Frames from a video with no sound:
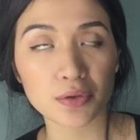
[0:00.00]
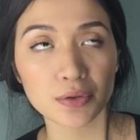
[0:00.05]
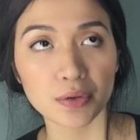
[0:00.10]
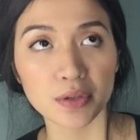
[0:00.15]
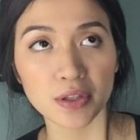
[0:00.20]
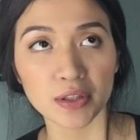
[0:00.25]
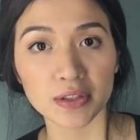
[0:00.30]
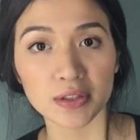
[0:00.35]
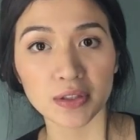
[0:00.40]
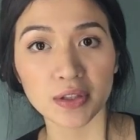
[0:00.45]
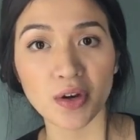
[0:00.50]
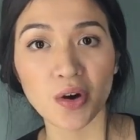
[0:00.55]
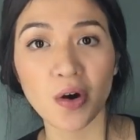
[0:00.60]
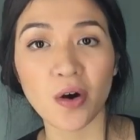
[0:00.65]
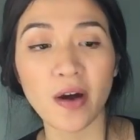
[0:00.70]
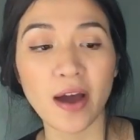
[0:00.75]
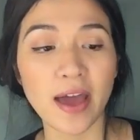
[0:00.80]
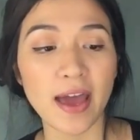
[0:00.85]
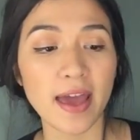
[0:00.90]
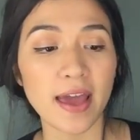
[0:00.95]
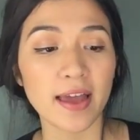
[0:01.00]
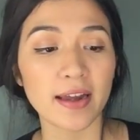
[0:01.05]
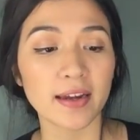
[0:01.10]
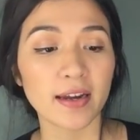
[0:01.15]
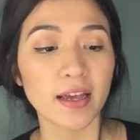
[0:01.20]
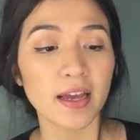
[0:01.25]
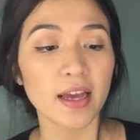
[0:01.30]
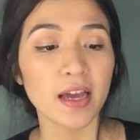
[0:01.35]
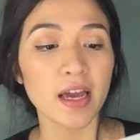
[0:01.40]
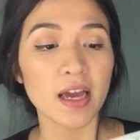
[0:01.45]
2 years ago,
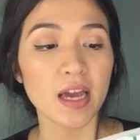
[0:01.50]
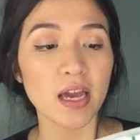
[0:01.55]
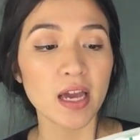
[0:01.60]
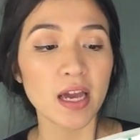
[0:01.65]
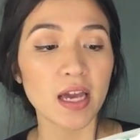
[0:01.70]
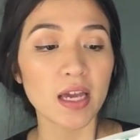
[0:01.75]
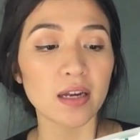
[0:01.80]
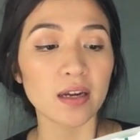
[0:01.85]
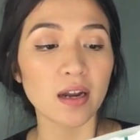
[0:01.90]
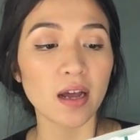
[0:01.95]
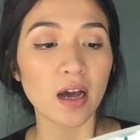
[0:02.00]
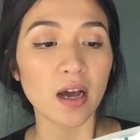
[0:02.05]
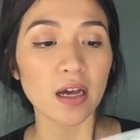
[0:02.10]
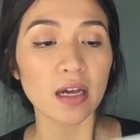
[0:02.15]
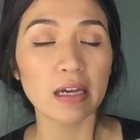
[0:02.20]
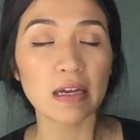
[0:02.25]
and it